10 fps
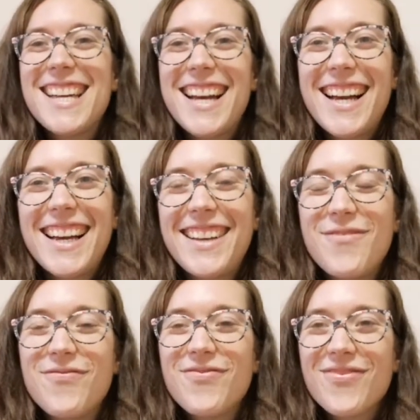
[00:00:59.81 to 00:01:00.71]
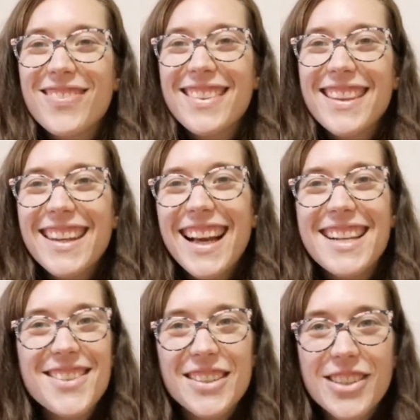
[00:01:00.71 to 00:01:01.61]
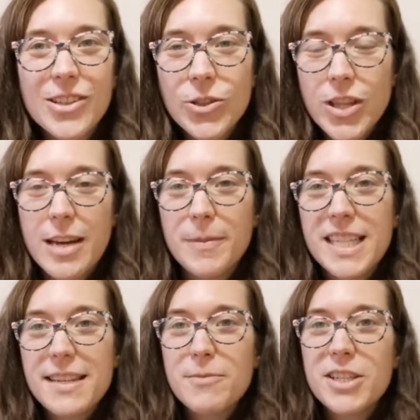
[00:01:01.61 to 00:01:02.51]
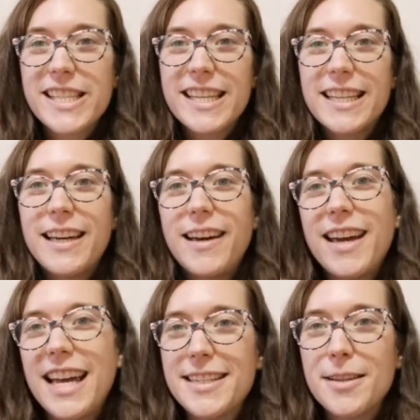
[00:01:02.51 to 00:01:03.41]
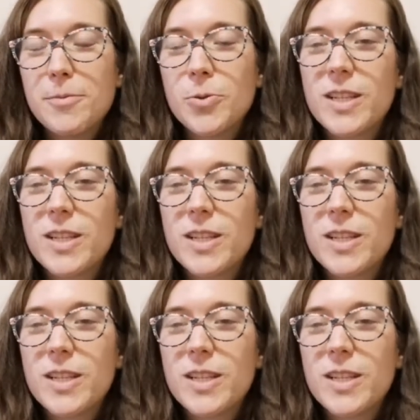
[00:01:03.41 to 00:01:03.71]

I record them, because I'm just gonna edit them all